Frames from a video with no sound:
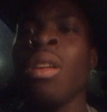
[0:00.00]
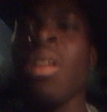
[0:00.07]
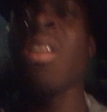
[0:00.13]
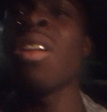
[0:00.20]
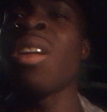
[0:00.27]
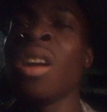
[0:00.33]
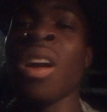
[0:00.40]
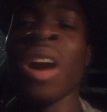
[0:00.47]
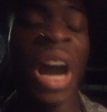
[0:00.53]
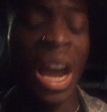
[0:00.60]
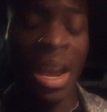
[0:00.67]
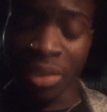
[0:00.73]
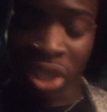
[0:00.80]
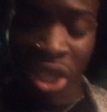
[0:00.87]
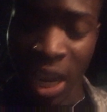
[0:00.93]

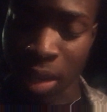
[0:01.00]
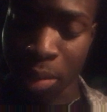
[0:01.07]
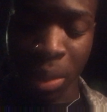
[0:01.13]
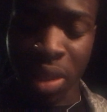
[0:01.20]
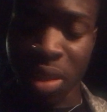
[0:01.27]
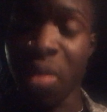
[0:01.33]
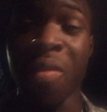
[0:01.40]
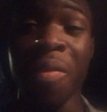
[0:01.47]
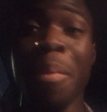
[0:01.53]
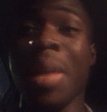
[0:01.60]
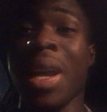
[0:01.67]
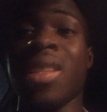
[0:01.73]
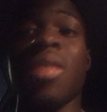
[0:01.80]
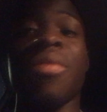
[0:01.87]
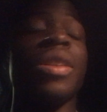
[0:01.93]
I shagged myself
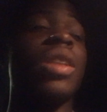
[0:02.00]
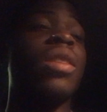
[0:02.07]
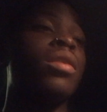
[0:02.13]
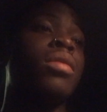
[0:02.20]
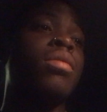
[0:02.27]
massively.